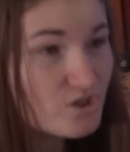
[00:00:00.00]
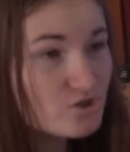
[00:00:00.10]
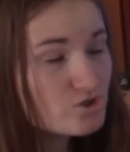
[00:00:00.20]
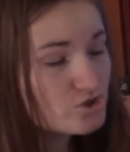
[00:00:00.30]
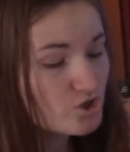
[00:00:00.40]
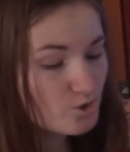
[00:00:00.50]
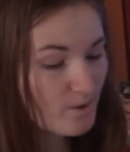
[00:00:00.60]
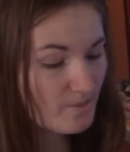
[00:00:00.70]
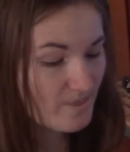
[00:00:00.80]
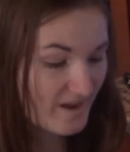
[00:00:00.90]
So
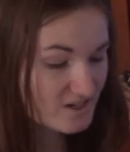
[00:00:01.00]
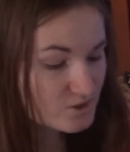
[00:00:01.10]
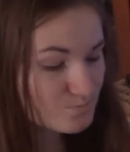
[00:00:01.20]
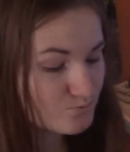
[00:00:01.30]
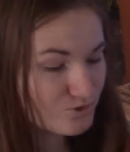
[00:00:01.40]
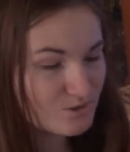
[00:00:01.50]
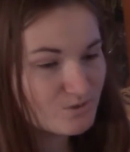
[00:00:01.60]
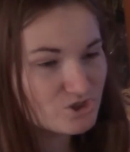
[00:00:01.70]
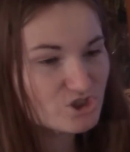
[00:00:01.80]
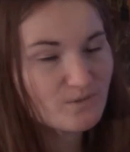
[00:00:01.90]
that is pretty
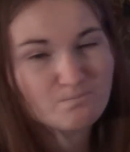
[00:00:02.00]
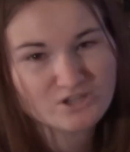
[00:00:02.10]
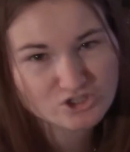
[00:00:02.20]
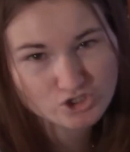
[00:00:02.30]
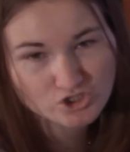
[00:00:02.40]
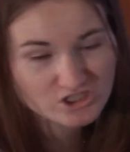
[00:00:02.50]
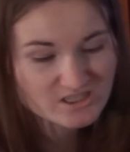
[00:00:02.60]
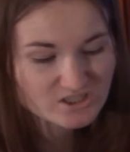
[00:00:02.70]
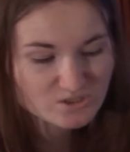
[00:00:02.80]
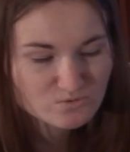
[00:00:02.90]
much it. Make sure you hit
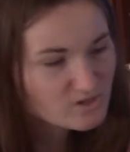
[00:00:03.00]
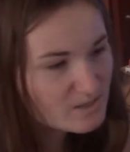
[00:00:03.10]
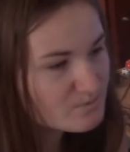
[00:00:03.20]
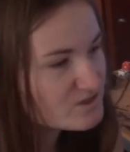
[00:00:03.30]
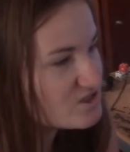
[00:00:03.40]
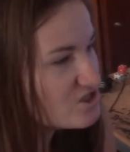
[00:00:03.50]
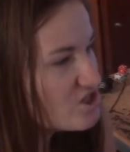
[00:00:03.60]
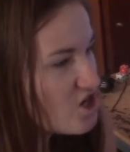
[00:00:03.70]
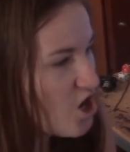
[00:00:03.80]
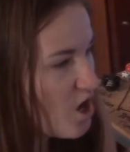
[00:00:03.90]
that subscribe button
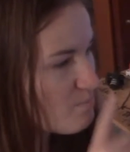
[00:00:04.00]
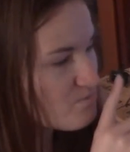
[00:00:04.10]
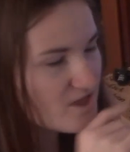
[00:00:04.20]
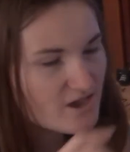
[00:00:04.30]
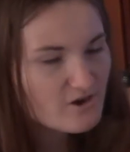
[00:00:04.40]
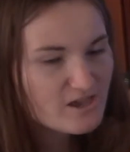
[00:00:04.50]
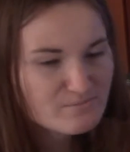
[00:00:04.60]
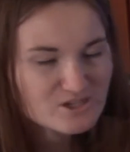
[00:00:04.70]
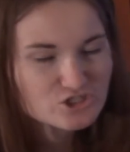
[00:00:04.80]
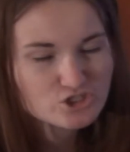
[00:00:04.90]
up there and
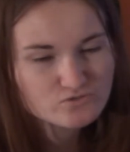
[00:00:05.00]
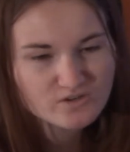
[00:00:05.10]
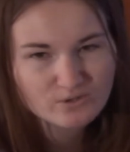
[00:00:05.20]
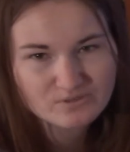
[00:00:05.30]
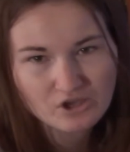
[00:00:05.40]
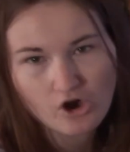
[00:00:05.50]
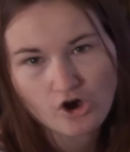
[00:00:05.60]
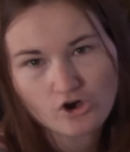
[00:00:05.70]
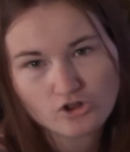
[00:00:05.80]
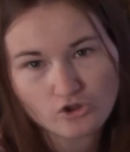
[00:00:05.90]
make sure you follow me
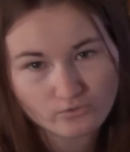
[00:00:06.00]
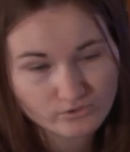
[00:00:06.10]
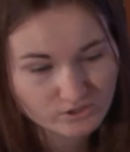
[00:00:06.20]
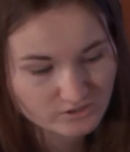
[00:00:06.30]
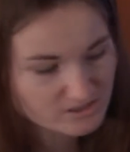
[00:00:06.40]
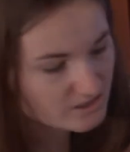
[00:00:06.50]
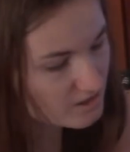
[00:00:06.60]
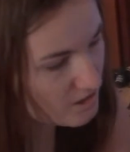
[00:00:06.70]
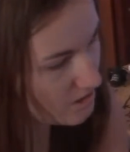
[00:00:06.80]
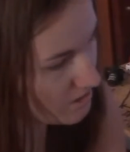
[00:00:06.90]
all over at,
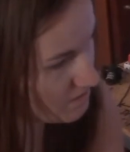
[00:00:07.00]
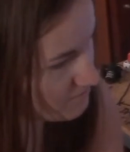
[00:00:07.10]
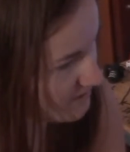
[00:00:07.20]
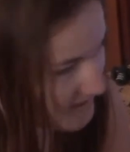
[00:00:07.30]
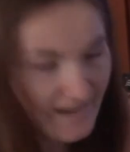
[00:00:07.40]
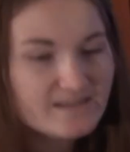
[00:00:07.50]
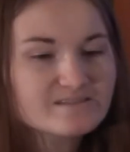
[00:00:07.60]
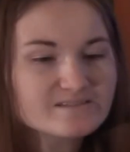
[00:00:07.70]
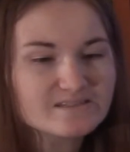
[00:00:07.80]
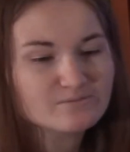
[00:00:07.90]
um, at
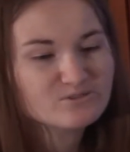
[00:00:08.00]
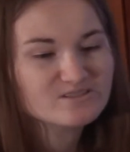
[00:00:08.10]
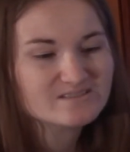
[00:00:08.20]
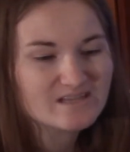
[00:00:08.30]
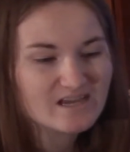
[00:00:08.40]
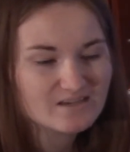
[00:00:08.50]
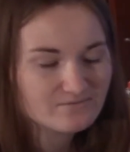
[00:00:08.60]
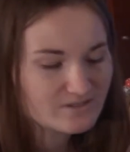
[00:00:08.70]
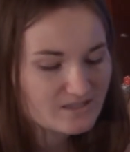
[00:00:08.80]
StephanieIsLive.